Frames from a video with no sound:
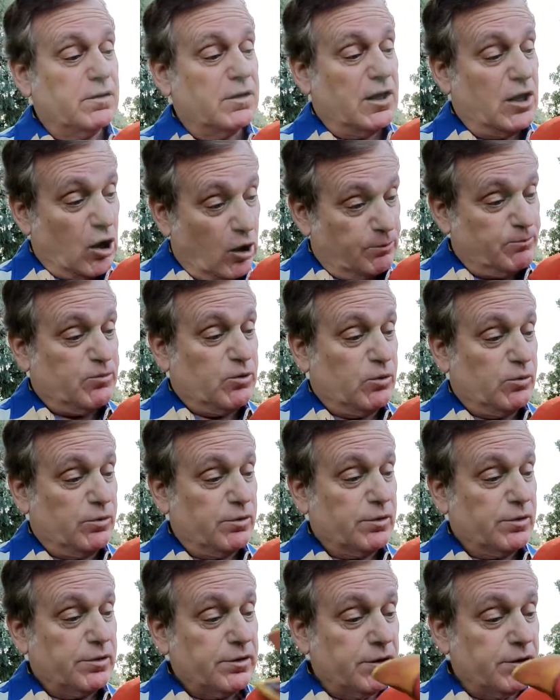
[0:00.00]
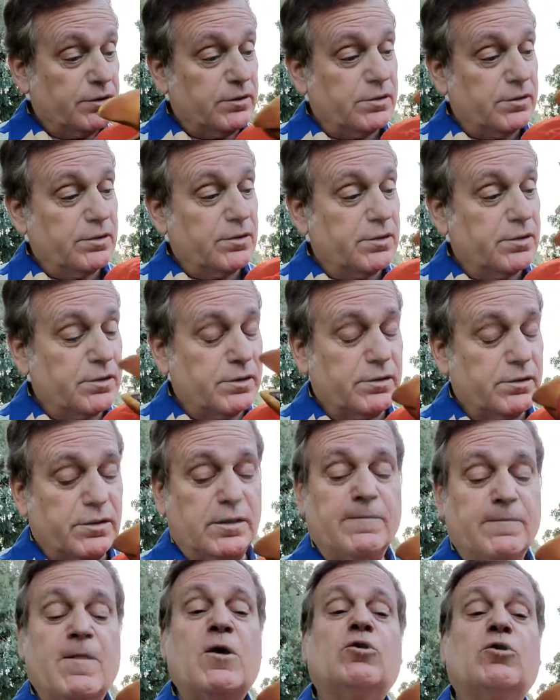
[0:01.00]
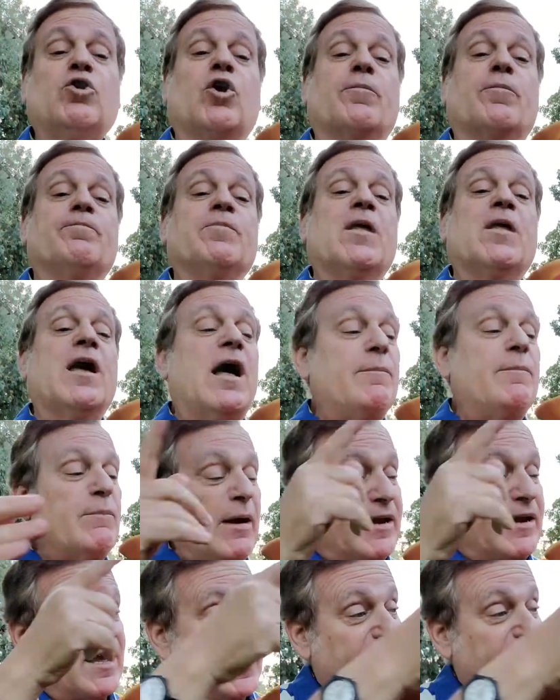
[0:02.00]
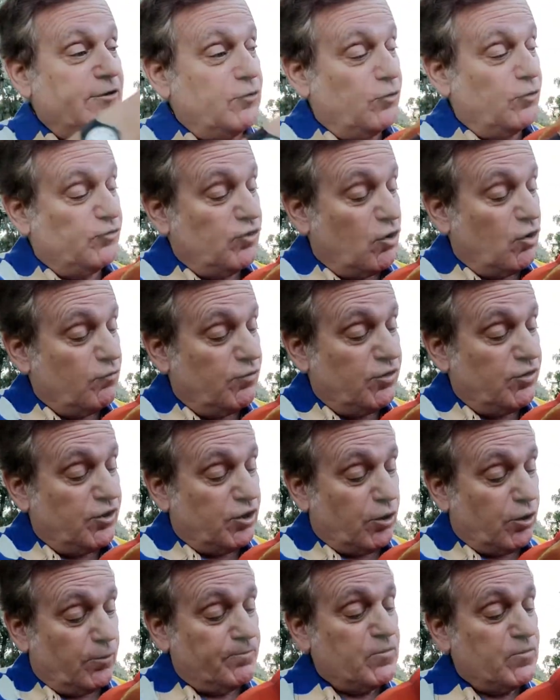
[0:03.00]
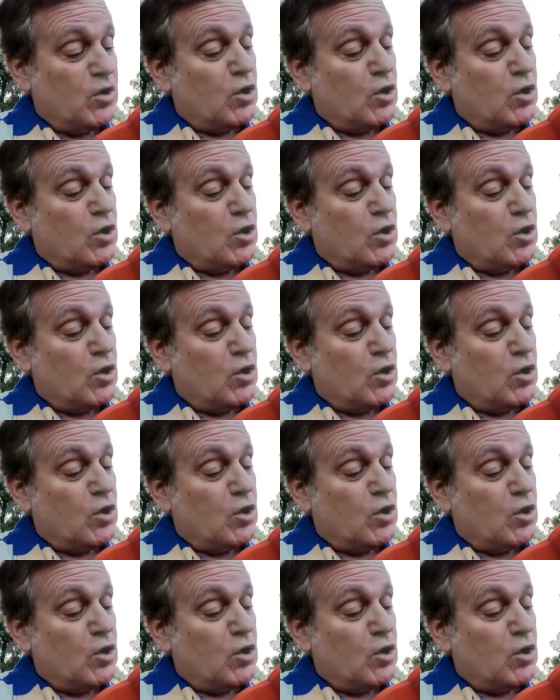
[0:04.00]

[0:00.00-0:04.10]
Help you. Help me and hide me. Look, my condo's over there.